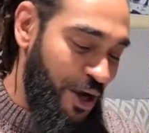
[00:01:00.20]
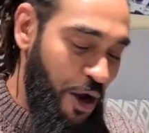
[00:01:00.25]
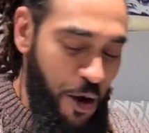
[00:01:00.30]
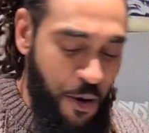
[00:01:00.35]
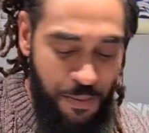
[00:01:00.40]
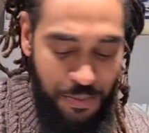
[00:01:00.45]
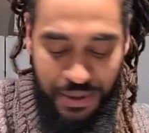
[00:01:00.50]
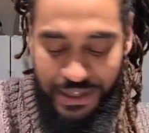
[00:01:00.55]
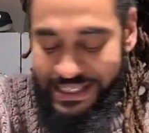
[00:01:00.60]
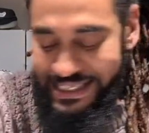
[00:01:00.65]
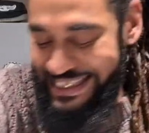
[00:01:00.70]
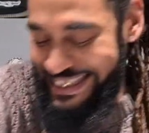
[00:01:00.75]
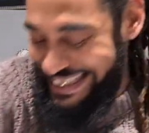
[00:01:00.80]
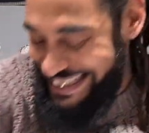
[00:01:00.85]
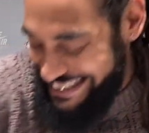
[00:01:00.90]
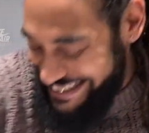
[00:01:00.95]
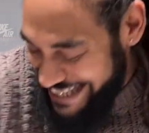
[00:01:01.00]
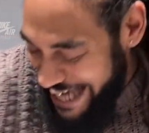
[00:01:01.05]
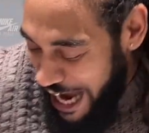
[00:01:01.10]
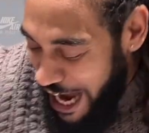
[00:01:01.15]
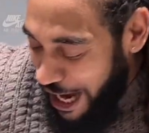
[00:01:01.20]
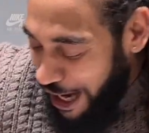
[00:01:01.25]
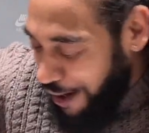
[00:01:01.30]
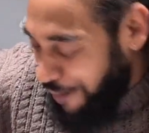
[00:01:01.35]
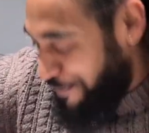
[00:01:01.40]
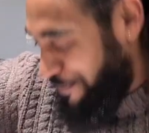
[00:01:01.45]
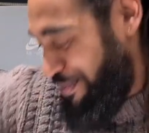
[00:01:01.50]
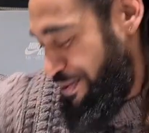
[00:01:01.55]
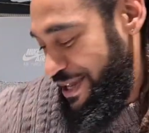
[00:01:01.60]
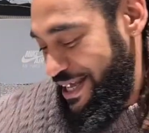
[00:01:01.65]
open these up.
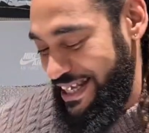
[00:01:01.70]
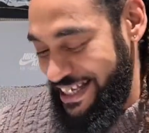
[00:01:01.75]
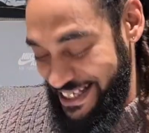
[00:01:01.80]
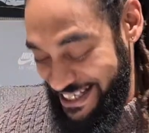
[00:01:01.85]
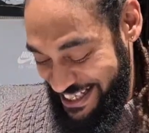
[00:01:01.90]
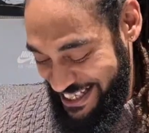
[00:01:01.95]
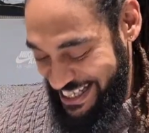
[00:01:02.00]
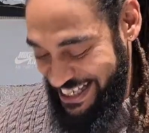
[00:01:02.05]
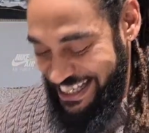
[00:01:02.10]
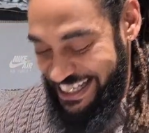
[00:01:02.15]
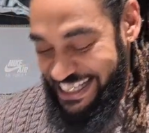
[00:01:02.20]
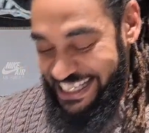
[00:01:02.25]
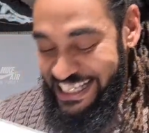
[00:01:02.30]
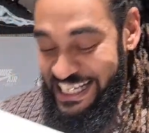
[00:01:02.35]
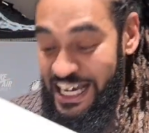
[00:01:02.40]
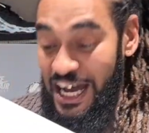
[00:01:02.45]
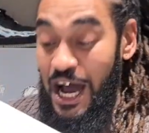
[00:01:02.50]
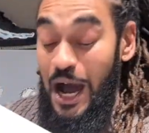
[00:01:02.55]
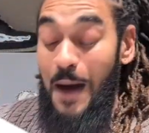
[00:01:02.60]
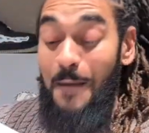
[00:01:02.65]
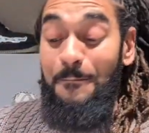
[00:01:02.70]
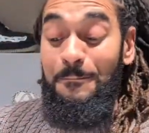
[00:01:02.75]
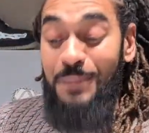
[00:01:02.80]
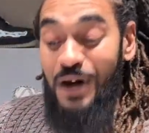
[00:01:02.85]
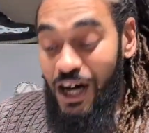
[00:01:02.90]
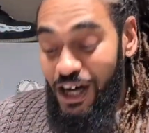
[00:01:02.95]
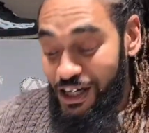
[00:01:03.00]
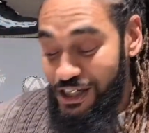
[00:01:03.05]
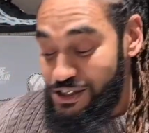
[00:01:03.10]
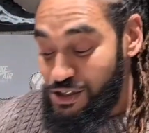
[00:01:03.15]

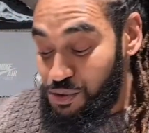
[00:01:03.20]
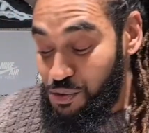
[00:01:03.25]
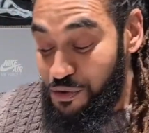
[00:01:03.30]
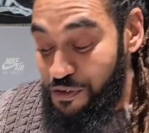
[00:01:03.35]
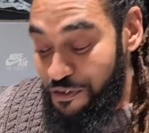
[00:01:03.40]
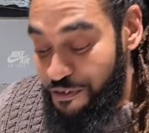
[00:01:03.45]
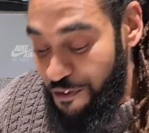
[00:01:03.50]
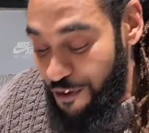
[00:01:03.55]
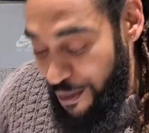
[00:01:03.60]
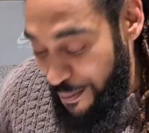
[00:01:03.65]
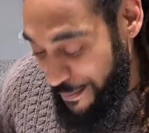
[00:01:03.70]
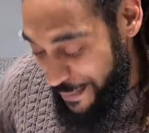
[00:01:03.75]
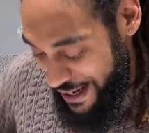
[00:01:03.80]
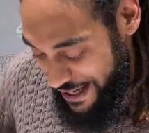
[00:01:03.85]
Parcel from